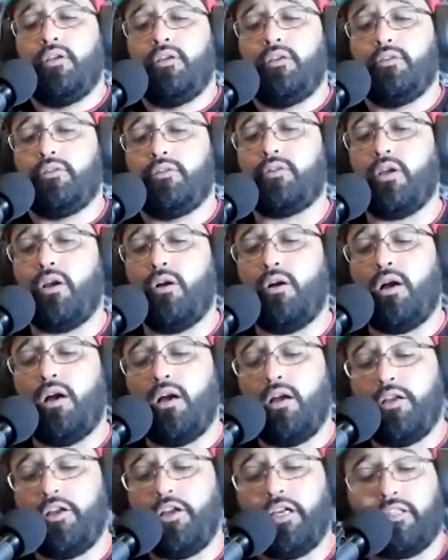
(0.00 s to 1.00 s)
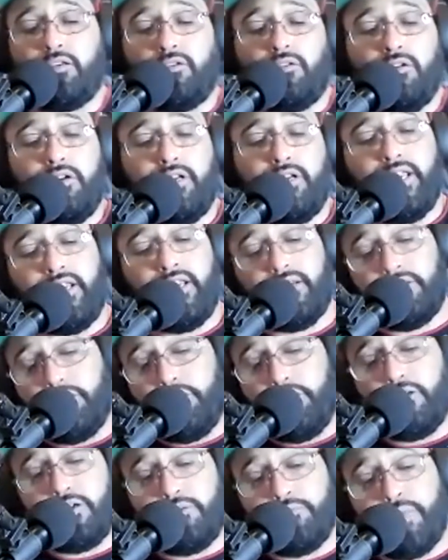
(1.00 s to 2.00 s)
So you got the grow kit, and
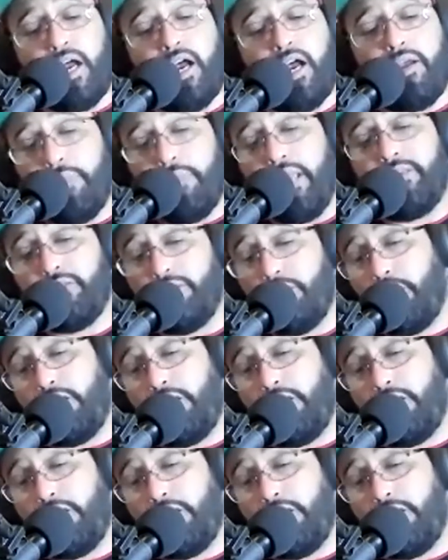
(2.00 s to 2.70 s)
you can buy you